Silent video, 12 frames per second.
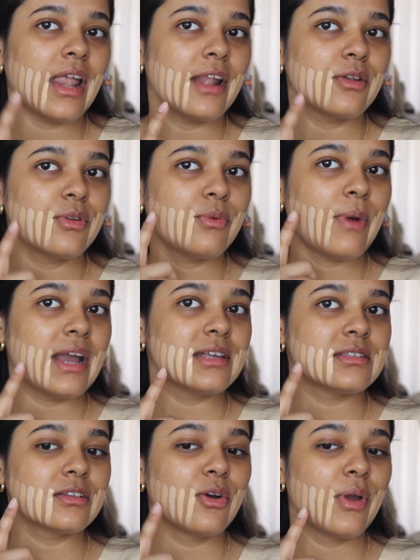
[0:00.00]
I don't know why
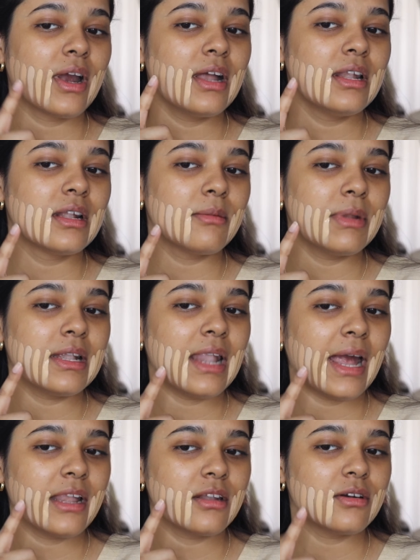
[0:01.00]
is it going a little bit
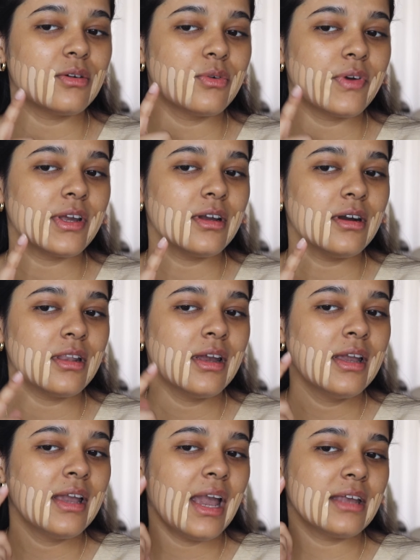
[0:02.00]
lighter over here.
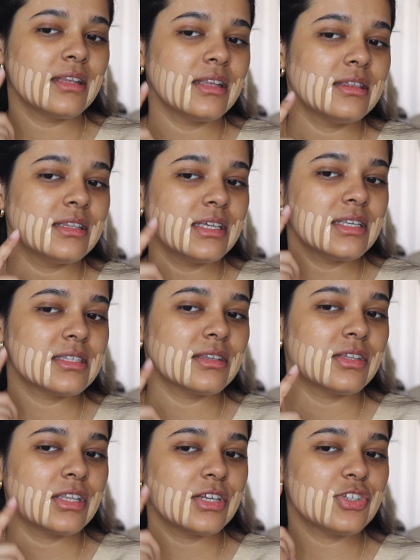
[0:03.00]
And then these
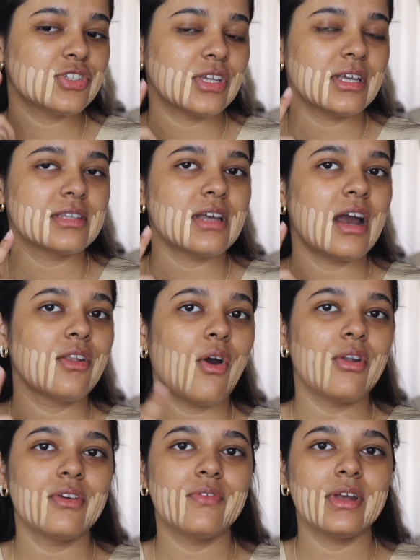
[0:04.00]
three shades are
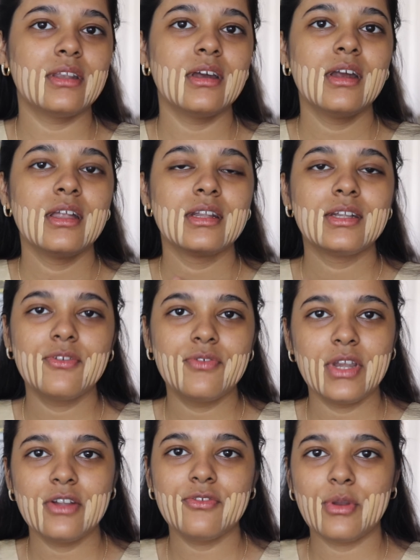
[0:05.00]
not even
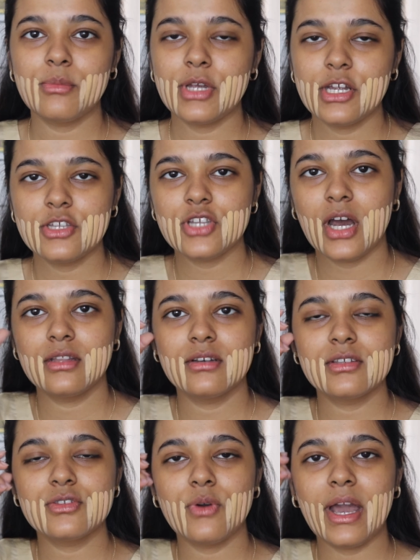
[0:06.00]
different from each
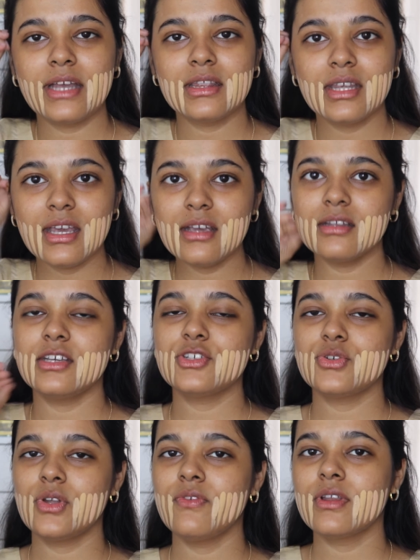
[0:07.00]
other. So I think they
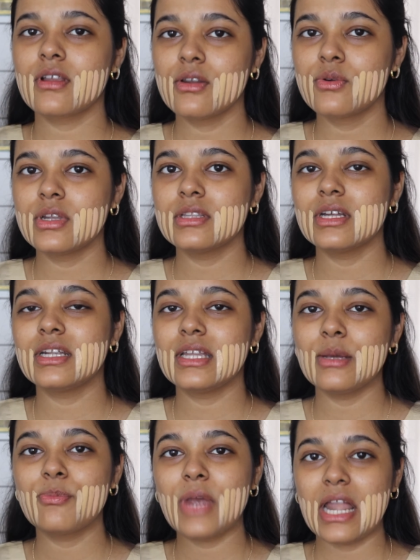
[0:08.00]
should have included the
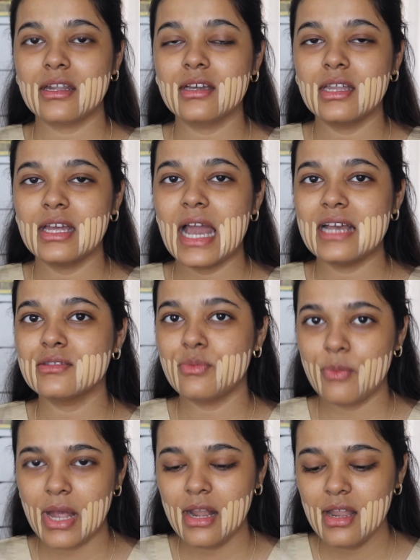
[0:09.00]
deep category as
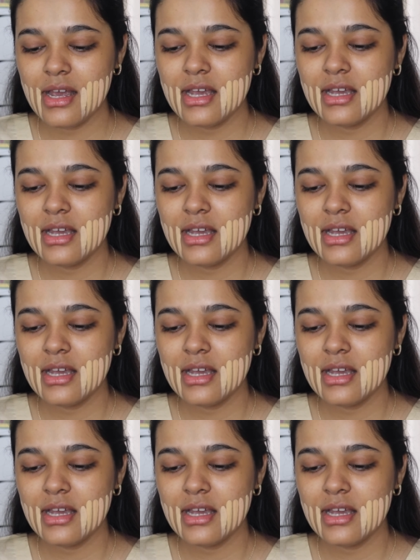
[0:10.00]
well.